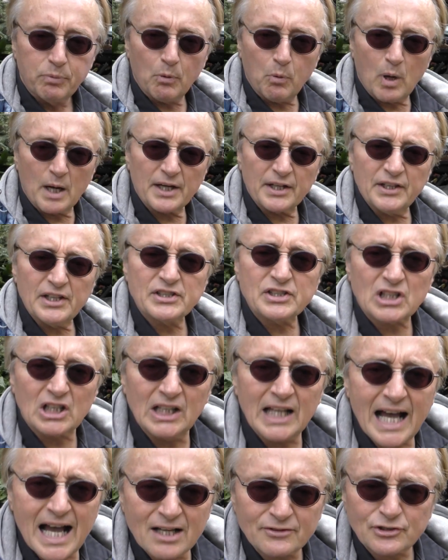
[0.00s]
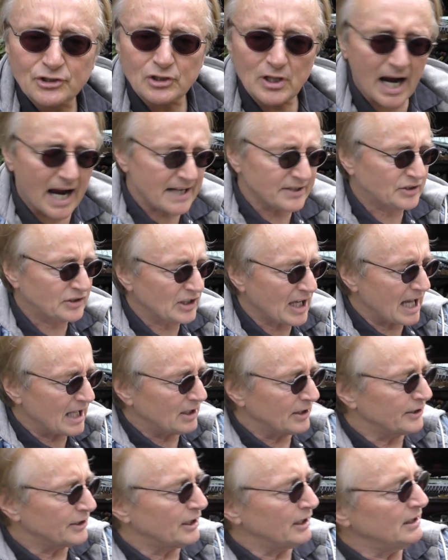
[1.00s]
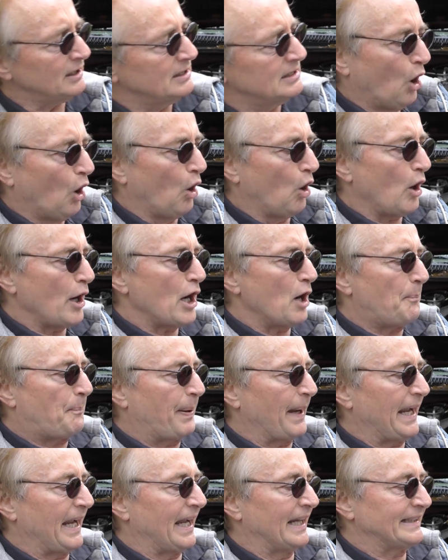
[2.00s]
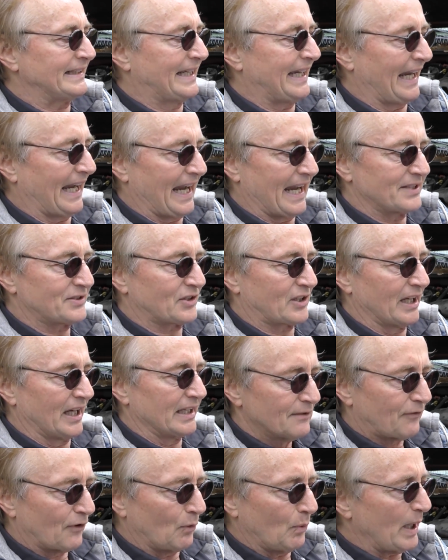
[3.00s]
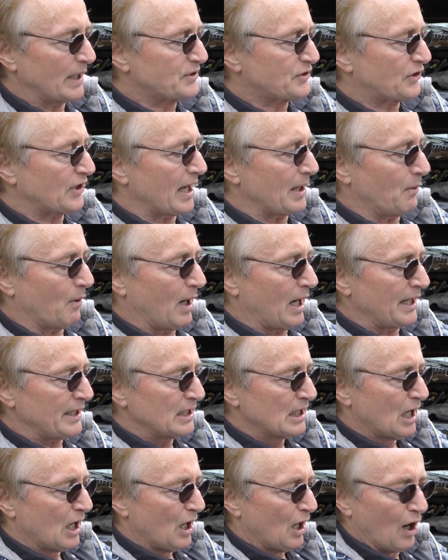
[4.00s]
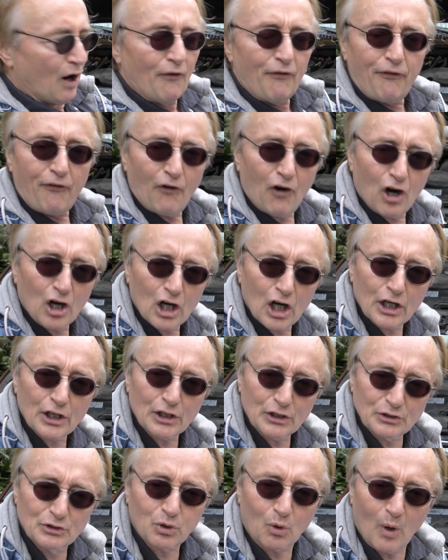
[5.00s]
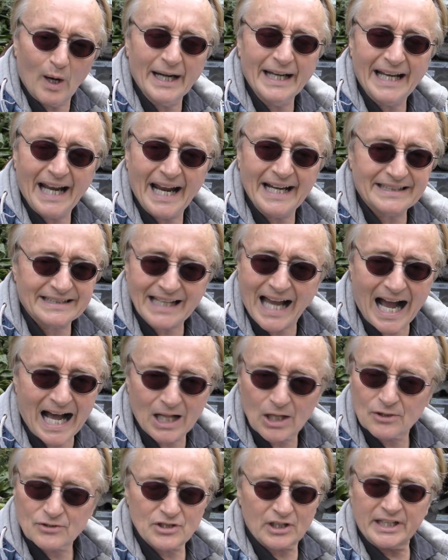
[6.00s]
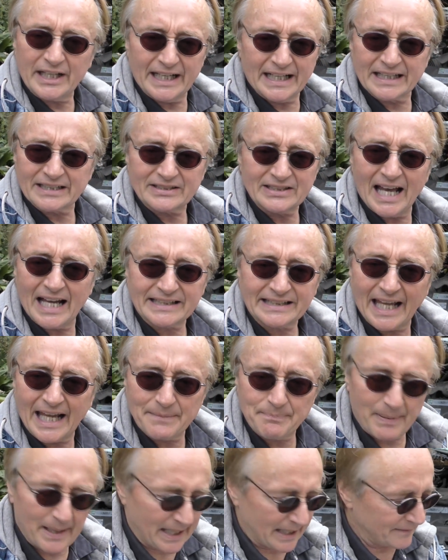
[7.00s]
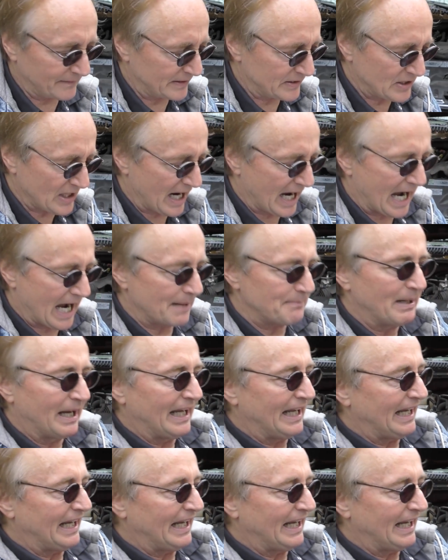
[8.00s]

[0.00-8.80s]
But what are these clowns try selling her? Oil pan gasket, for which they want $428. Again, it's not that bad of a job